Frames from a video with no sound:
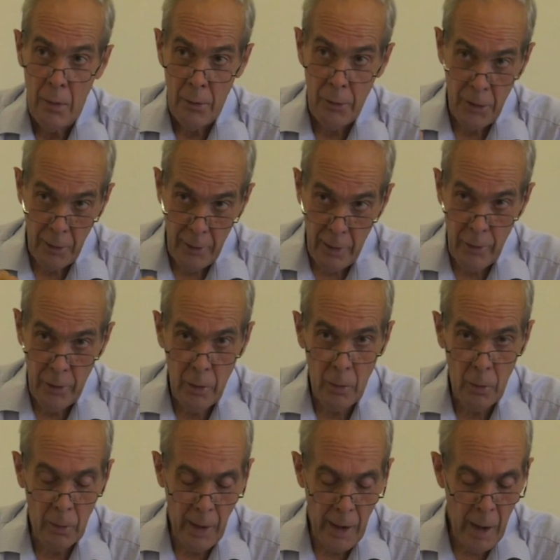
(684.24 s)

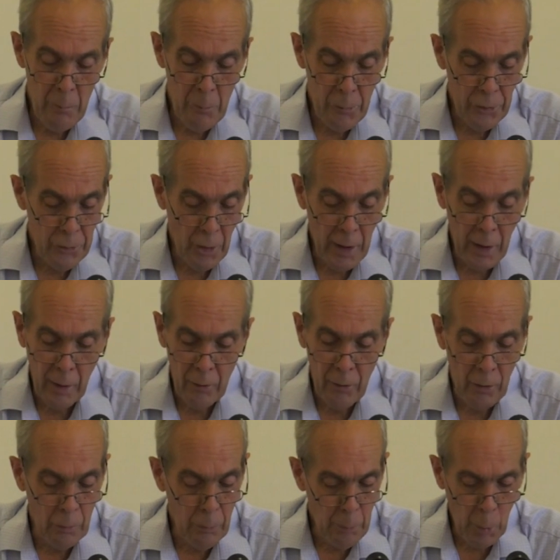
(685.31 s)
statistical
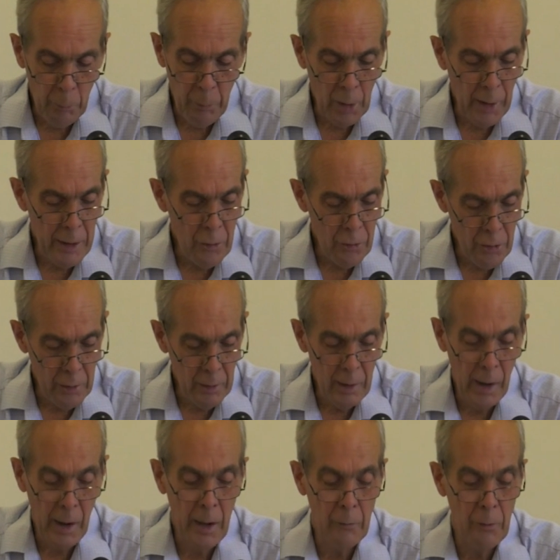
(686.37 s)
abstracts of population,
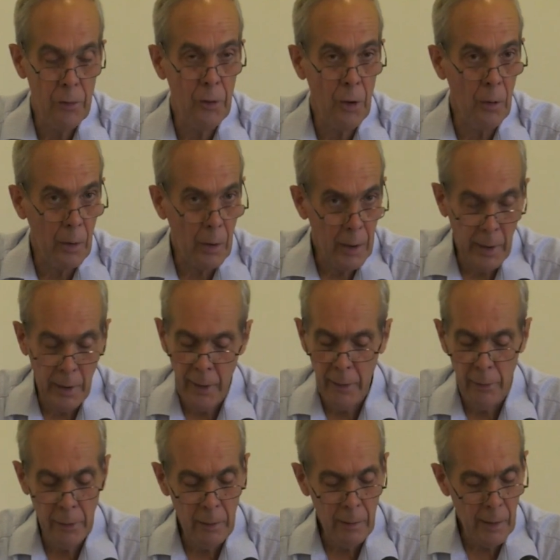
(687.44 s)
livestock,
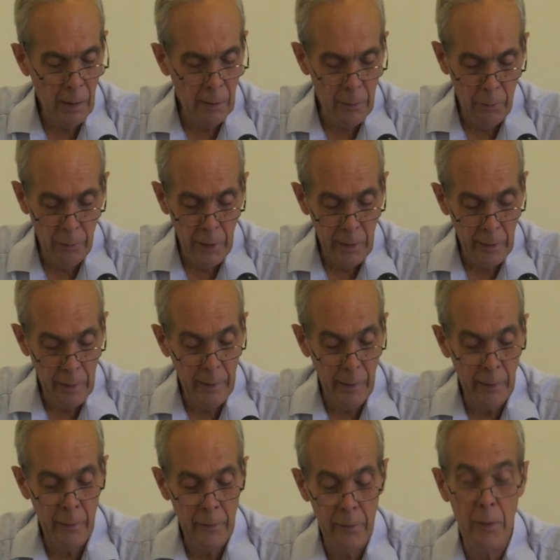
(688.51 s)
area cultivated
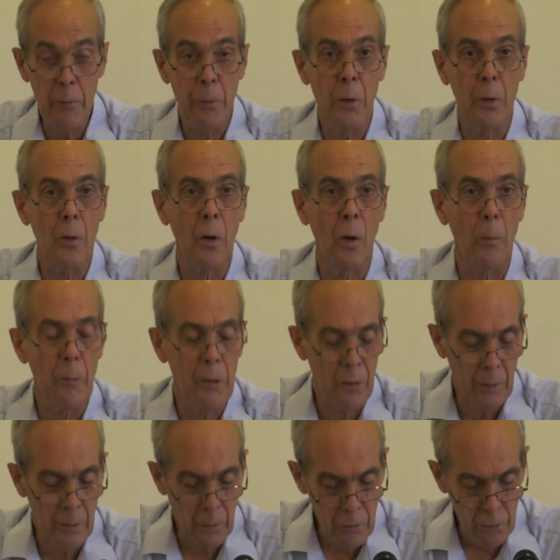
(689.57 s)
under different
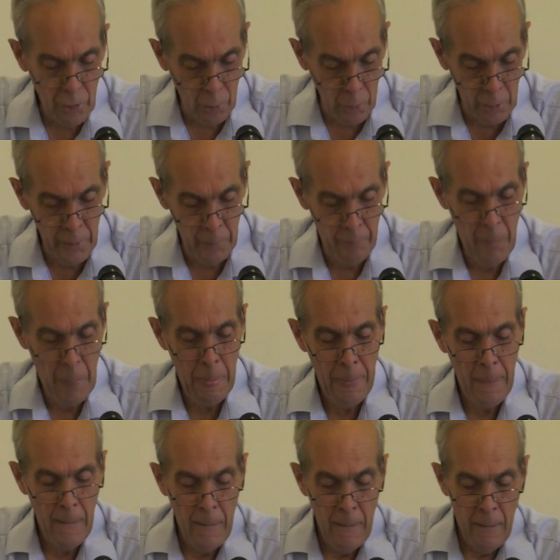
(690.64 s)
crops, and so on.
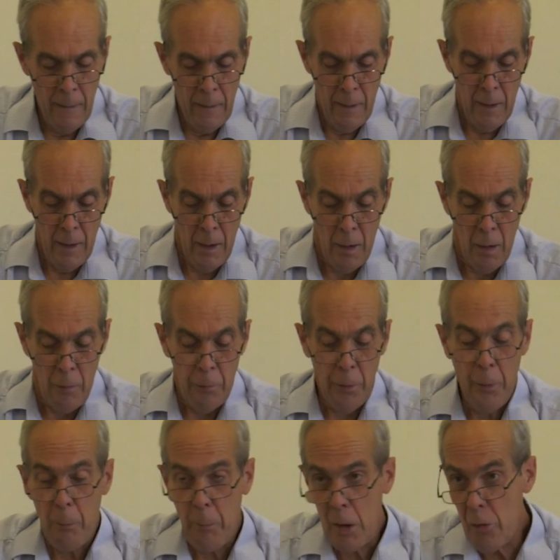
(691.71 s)
For
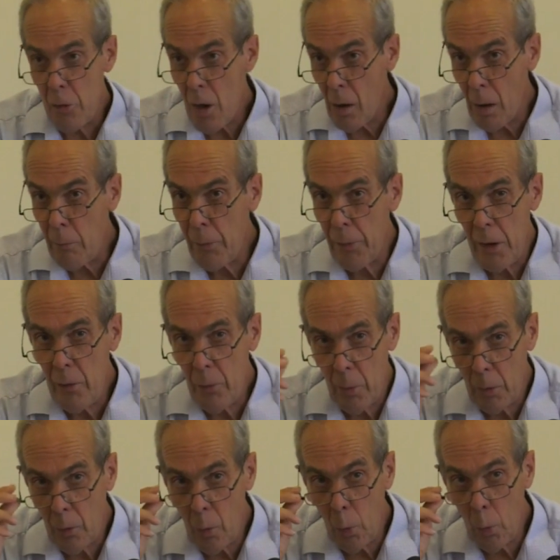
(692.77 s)
the Punjab, these
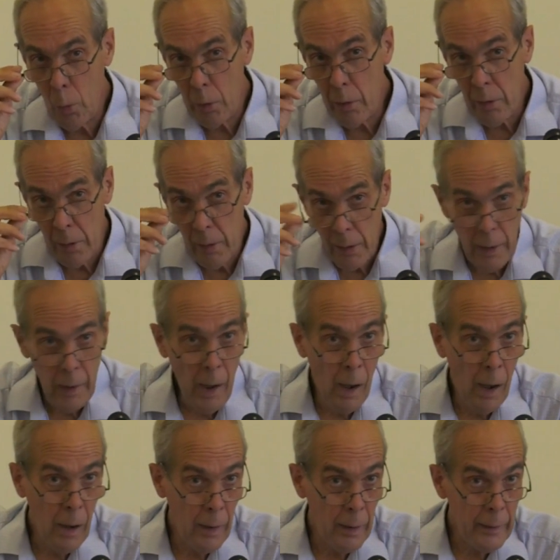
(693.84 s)
were called
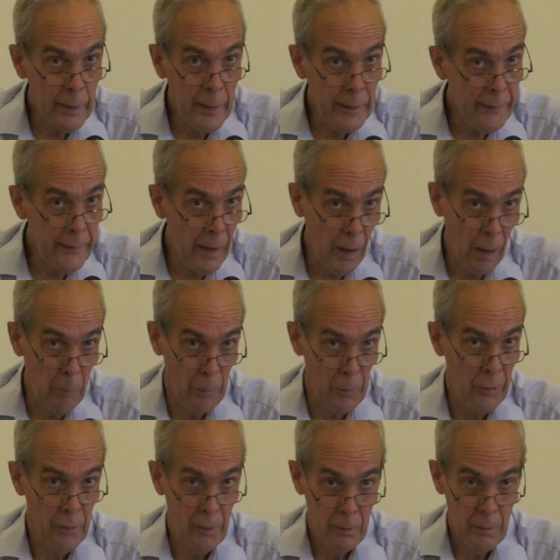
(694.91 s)
Lal
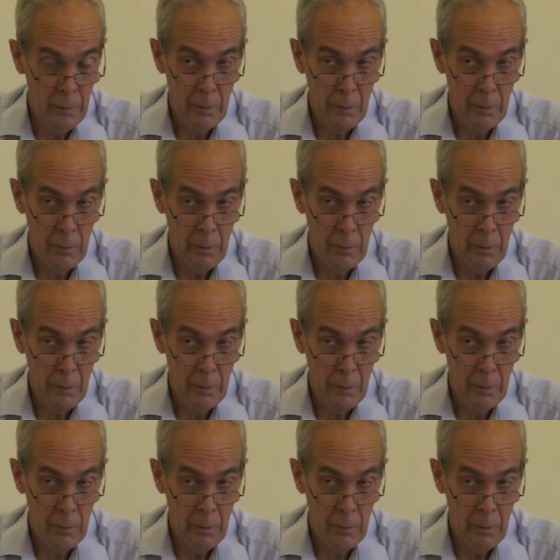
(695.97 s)
Kitabs,